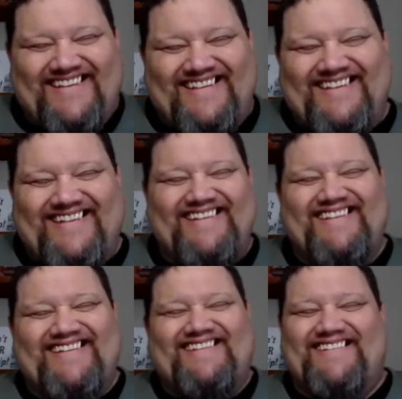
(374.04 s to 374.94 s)

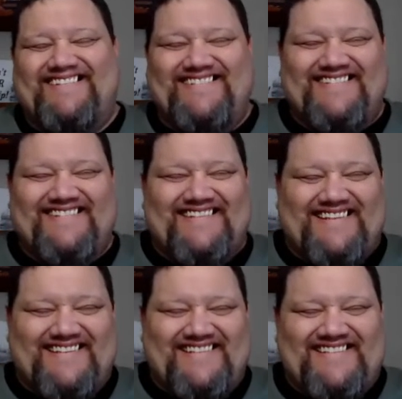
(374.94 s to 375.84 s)

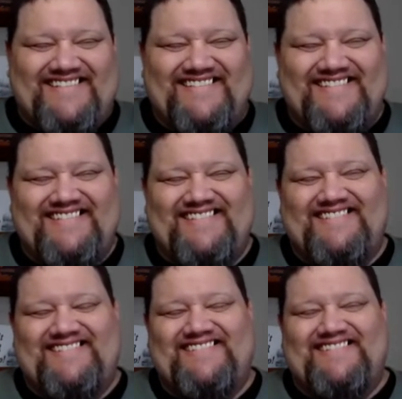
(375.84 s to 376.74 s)

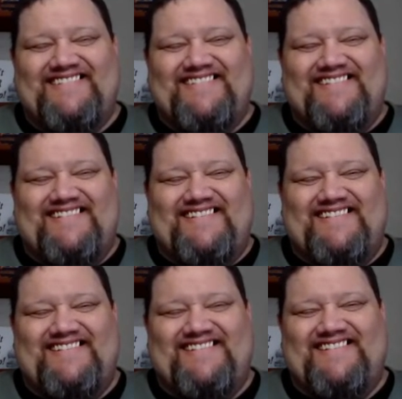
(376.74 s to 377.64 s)

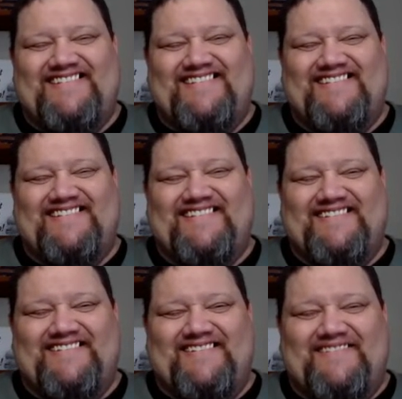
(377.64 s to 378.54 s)

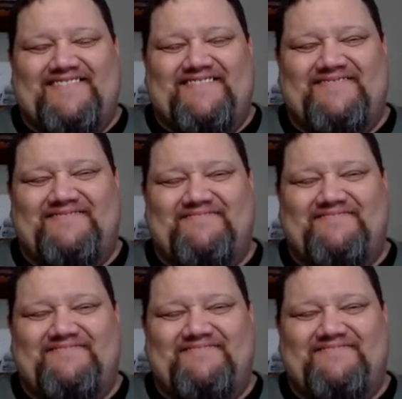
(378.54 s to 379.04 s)
(silent)